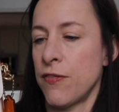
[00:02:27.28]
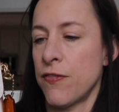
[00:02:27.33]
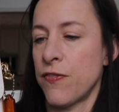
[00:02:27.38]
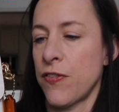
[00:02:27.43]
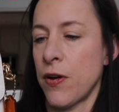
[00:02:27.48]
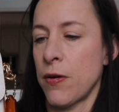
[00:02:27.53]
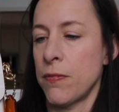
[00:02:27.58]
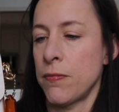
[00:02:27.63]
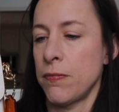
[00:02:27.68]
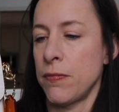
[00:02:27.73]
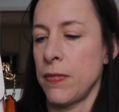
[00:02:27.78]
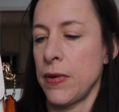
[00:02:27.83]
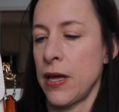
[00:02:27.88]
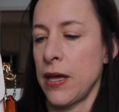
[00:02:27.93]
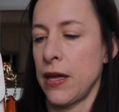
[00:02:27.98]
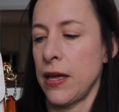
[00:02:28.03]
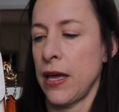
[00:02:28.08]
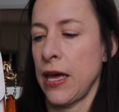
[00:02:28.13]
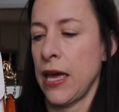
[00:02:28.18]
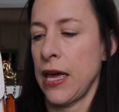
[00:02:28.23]
from
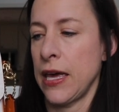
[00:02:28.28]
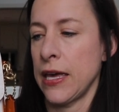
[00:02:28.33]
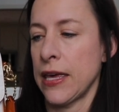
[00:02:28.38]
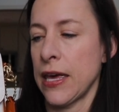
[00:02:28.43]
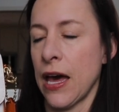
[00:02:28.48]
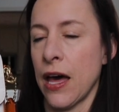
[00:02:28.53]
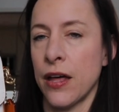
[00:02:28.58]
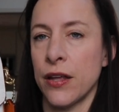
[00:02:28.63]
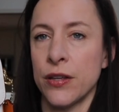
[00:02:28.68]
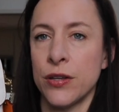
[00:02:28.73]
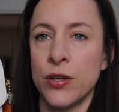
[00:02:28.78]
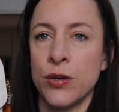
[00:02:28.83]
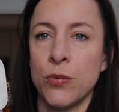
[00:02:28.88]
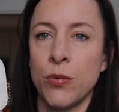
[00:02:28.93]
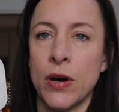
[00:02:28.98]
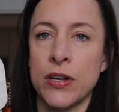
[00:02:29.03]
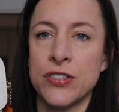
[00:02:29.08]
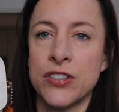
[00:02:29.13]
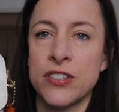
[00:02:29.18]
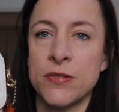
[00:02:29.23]
a gal who
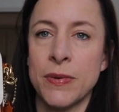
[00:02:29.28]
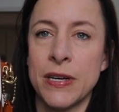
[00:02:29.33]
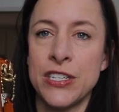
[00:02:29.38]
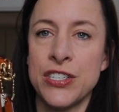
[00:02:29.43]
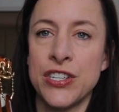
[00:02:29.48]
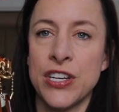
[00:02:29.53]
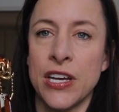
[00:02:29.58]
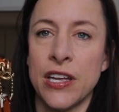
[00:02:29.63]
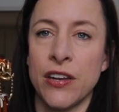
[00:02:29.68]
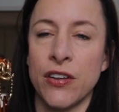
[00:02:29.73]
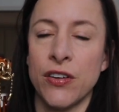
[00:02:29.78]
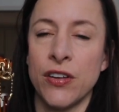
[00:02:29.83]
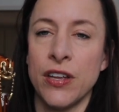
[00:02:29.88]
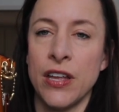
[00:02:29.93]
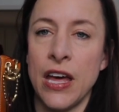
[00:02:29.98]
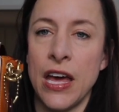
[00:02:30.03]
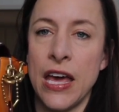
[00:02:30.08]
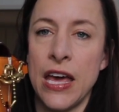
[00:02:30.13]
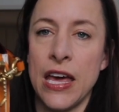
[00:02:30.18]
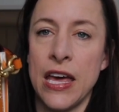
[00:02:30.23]
watches my
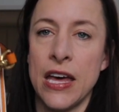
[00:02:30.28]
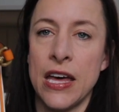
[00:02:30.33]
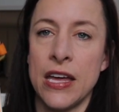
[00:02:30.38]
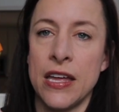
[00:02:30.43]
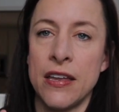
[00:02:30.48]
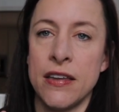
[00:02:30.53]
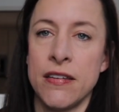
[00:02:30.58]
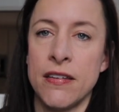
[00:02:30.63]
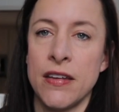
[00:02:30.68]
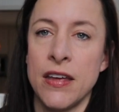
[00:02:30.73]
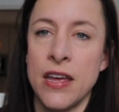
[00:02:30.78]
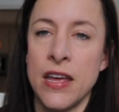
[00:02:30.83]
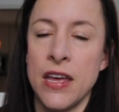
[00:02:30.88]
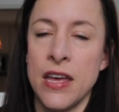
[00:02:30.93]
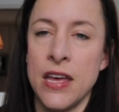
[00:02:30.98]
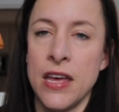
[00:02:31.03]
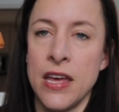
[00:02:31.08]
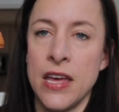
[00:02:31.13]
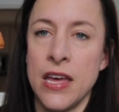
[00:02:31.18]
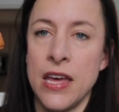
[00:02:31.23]
channel, and
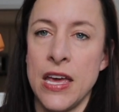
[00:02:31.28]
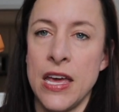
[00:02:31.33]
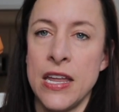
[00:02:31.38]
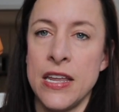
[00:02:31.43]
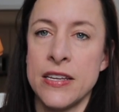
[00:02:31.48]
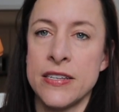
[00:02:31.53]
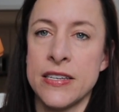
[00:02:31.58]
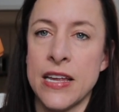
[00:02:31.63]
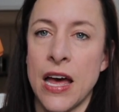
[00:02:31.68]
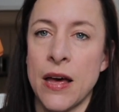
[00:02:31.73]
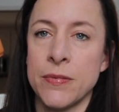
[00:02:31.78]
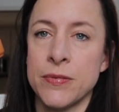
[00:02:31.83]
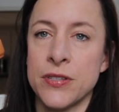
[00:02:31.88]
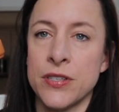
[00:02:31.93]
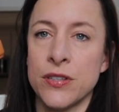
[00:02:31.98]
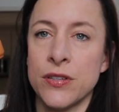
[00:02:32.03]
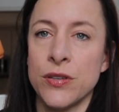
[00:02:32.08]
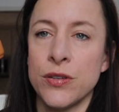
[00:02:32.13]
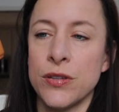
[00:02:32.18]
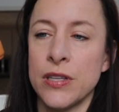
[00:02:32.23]
it is
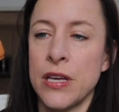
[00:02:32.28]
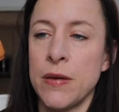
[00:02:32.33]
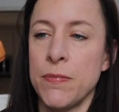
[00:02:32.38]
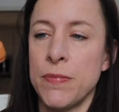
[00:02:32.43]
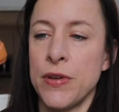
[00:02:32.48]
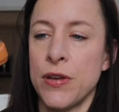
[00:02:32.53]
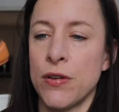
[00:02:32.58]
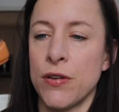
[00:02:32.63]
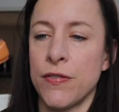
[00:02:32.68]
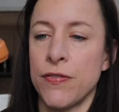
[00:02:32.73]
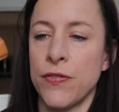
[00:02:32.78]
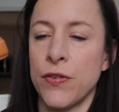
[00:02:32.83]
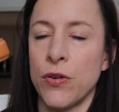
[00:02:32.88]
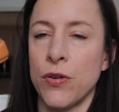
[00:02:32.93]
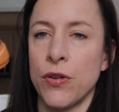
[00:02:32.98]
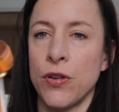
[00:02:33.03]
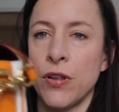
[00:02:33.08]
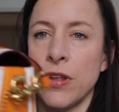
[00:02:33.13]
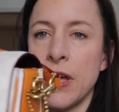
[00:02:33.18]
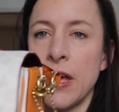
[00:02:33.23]
absolutely
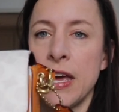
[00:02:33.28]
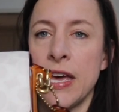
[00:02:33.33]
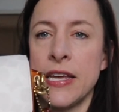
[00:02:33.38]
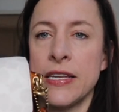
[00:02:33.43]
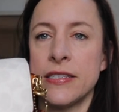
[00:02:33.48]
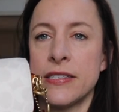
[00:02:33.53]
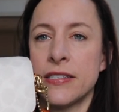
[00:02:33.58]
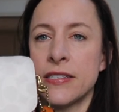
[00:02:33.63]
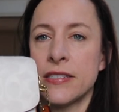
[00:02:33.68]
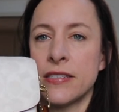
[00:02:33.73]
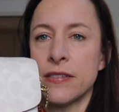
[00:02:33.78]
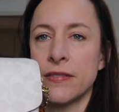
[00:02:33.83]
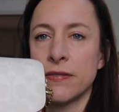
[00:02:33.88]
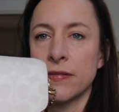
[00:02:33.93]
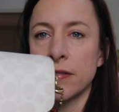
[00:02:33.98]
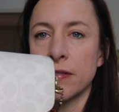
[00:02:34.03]
beautiful. It's,